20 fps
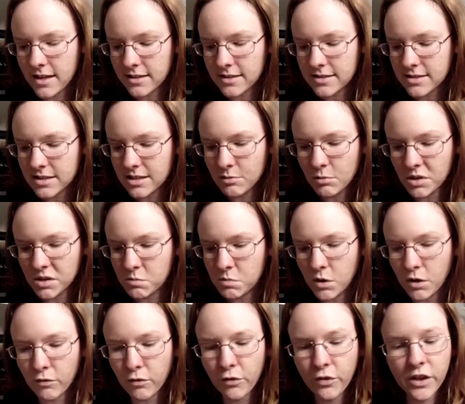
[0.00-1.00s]
It's the most
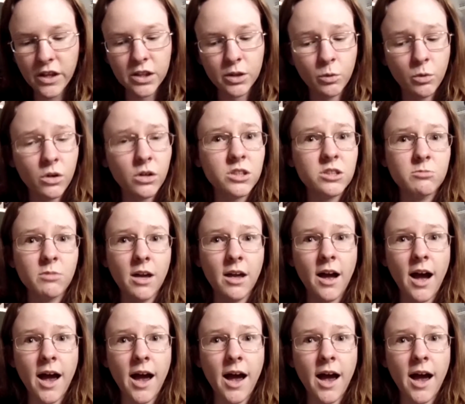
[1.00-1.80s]
beautiful thing in the world to me.